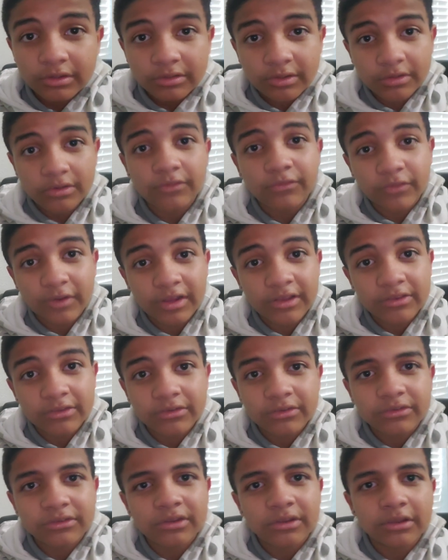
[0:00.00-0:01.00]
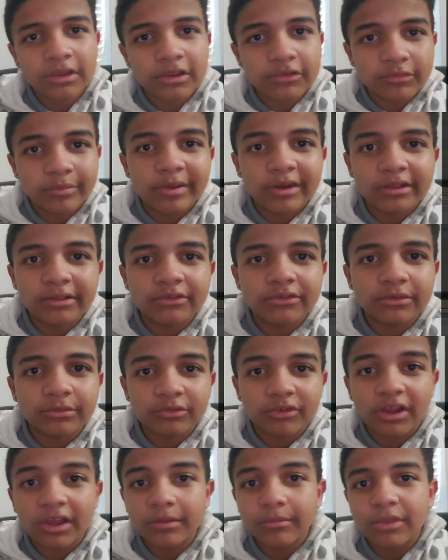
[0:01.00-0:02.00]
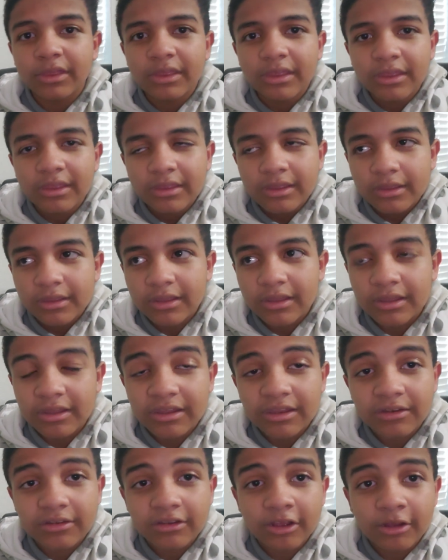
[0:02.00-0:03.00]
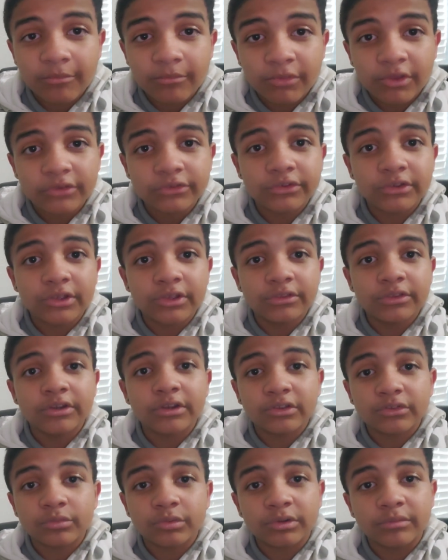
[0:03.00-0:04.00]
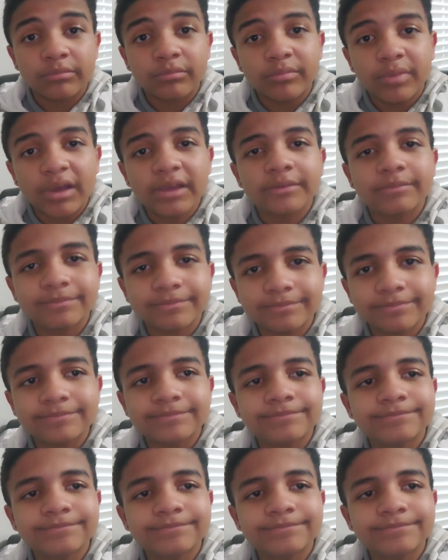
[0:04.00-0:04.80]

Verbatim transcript: Tell your friends, tell everybody, subscribe, and yeah, I'll see you all in the next one. Bye.